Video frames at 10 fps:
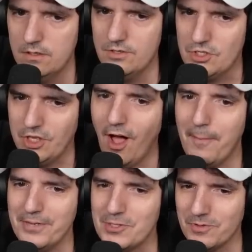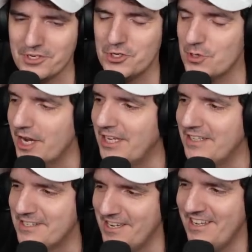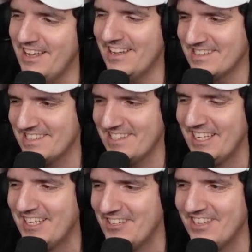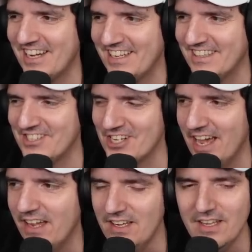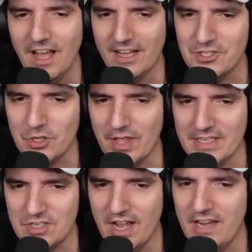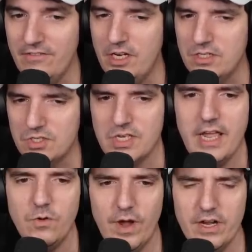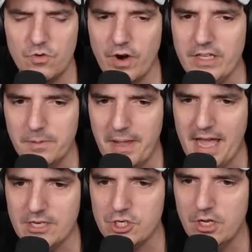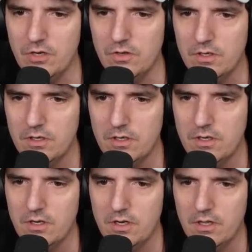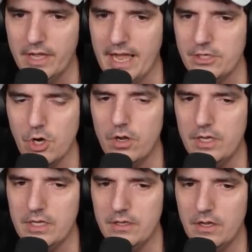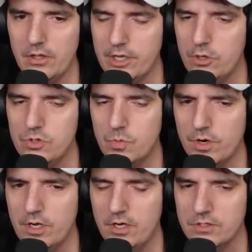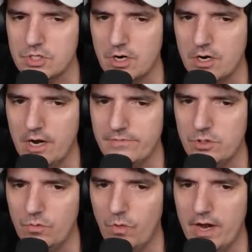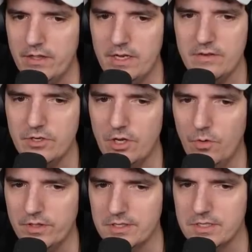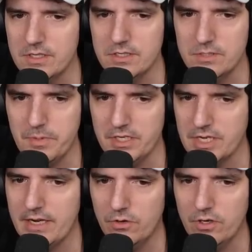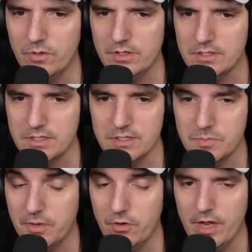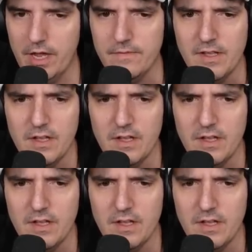Slop is what Shrek eats. Yes, thank you, guy in the chat. So that's kind of an insane way to write the patch note. Like, I don't... Like, who's working on StarCraft II, and why do they even know what this is? Because I don't know what this is, but okay.